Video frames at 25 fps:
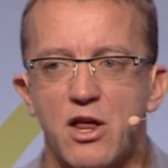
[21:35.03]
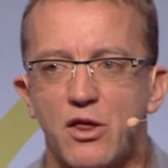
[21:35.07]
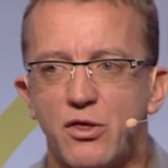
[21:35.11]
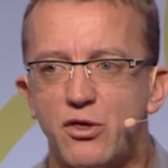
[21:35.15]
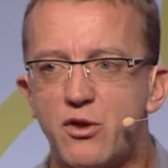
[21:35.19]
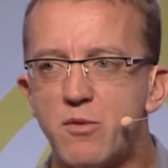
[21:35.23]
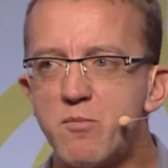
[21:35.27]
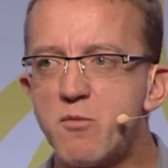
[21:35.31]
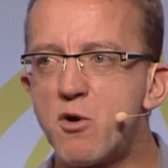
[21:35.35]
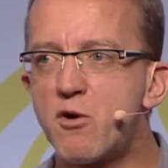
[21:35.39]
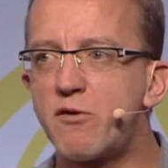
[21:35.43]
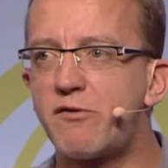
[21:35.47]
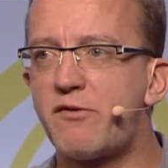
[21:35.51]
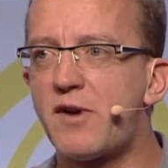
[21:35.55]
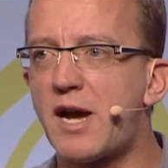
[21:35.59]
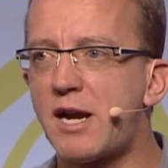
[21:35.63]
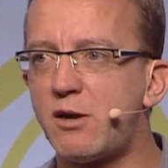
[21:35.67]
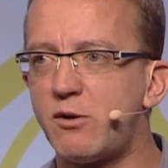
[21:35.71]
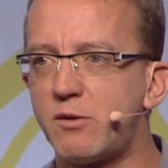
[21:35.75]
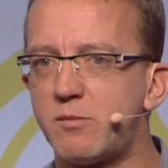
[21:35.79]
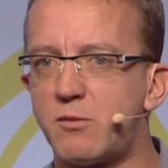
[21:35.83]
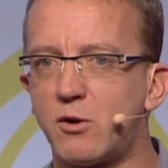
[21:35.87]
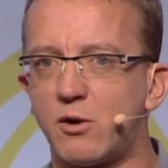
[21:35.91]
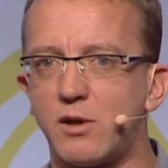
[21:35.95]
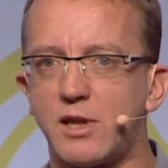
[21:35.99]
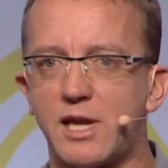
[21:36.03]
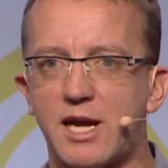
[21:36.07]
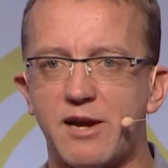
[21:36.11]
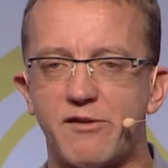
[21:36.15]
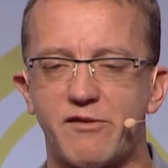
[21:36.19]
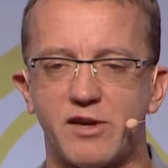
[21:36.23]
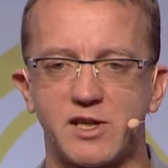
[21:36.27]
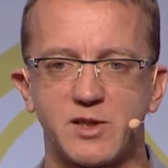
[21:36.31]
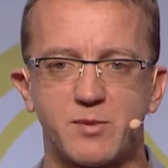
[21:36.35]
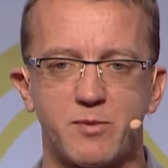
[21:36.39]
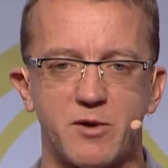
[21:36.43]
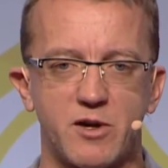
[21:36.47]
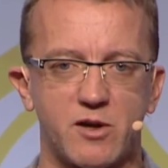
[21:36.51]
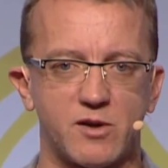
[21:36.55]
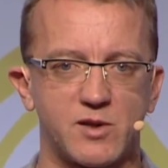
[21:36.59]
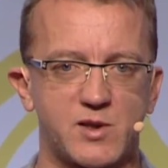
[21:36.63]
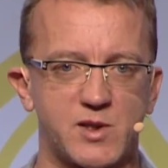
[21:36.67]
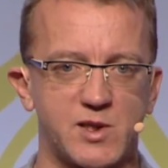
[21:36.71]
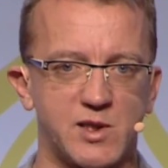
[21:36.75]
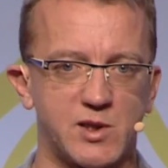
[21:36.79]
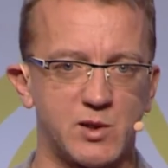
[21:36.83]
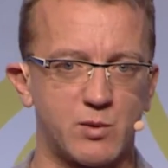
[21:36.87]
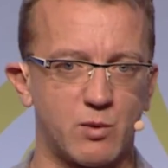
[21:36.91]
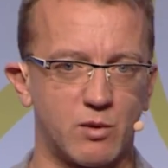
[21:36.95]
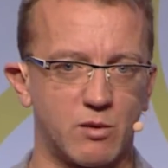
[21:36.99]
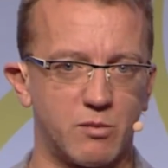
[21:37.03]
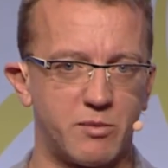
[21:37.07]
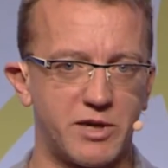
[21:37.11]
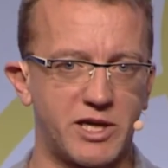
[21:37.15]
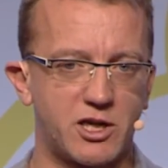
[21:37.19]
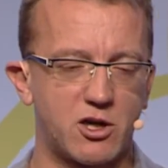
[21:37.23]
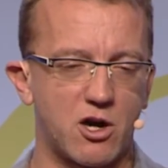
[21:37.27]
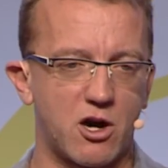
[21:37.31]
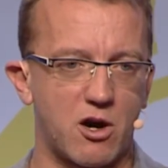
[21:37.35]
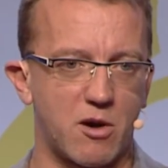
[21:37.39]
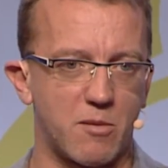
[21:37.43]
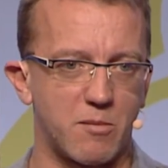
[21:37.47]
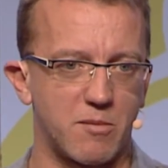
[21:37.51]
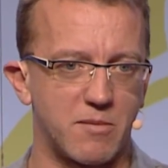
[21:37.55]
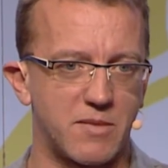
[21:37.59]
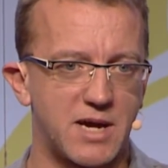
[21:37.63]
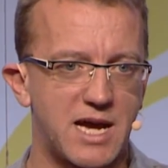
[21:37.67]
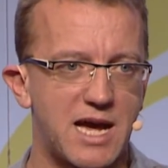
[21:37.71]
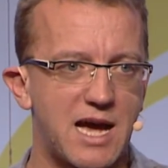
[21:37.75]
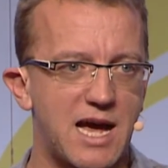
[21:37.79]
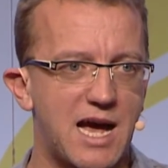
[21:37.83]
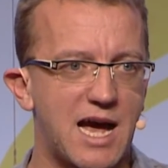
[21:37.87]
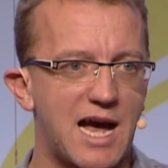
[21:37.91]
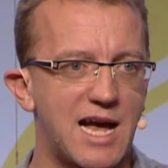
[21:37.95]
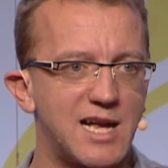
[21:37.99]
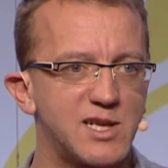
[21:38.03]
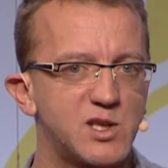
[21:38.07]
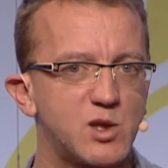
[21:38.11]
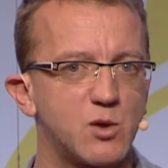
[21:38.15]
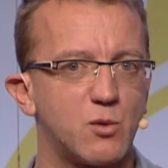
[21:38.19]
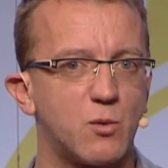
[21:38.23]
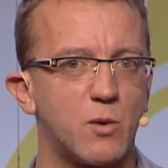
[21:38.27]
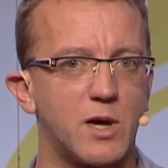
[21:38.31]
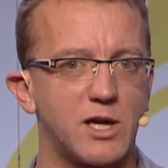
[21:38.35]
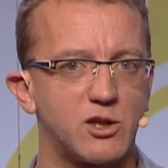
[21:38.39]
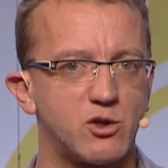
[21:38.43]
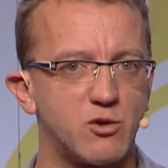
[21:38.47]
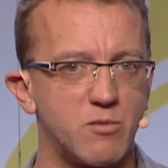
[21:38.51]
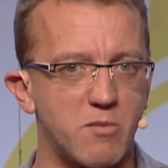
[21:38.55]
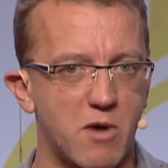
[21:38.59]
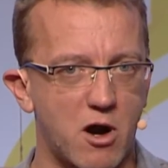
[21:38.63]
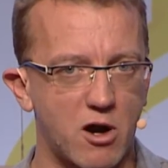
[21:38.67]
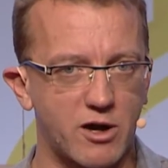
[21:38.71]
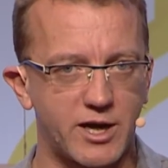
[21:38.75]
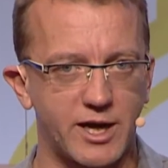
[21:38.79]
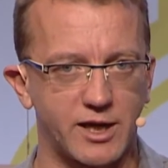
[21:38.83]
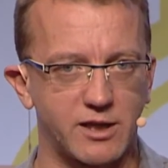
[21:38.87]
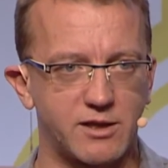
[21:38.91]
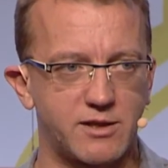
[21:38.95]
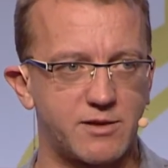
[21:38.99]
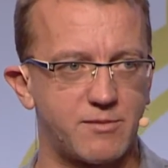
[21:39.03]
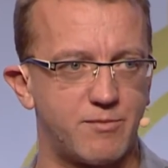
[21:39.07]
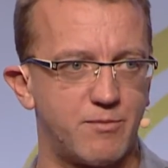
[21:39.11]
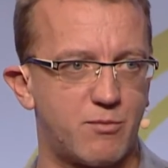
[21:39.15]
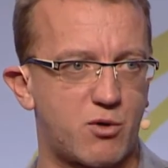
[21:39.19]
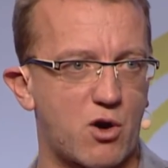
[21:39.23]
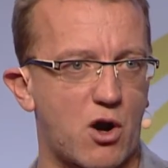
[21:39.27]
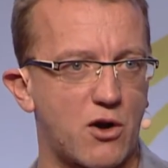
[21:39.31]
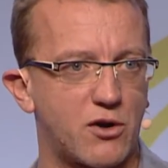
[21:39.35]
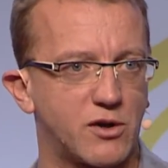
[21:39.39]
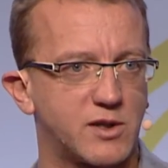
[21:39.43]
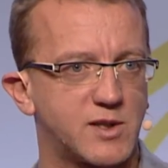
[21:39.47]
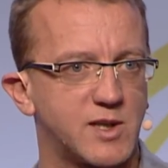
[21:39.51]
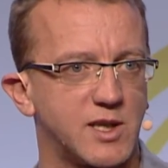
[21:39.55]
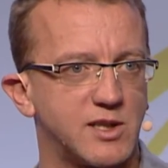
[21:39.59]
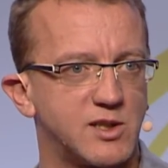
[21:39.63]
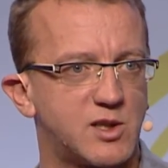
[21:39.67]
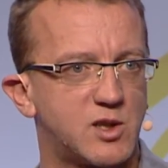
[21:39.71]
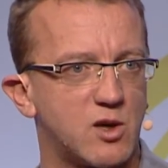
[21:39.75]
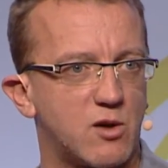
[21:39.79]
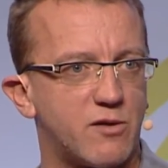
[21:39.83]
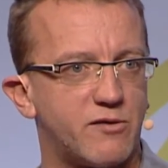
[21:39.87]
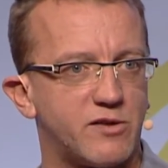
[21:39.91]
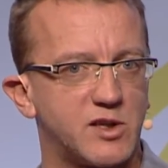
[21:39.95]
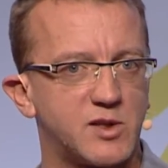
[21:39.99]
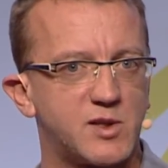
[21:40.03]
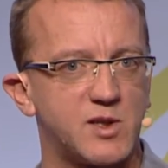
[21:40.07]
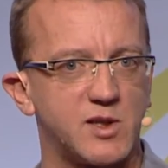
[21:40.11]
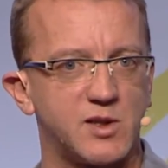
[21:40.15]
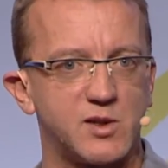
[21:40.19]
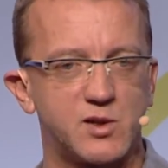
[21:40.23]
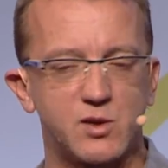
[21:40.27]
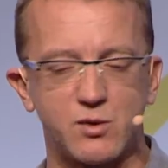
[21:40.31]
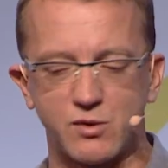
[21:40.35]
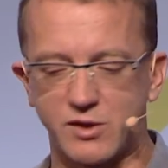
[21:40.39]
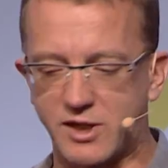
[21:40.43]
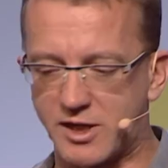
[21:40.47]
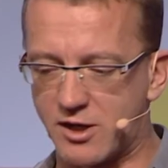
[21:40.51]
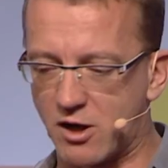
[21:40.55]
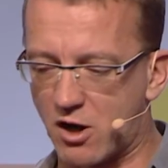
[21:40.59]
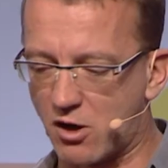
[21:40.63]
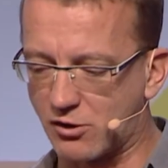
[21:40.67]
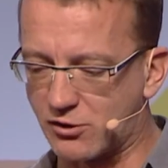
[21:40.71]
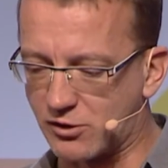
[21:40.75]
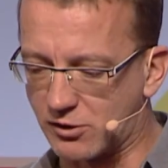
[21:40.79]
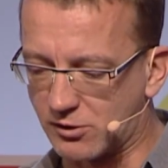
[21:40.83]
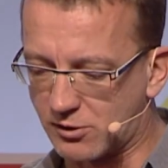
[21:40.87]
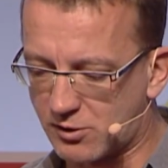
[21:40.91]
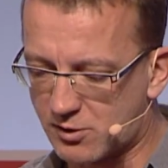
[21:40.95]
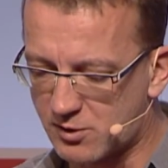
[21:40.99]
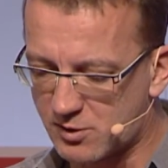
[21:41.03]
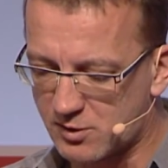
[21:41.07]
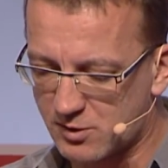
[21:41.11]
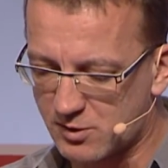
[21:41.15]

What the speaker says: the more valuable live experiences will become as a way to market products and services to the audience.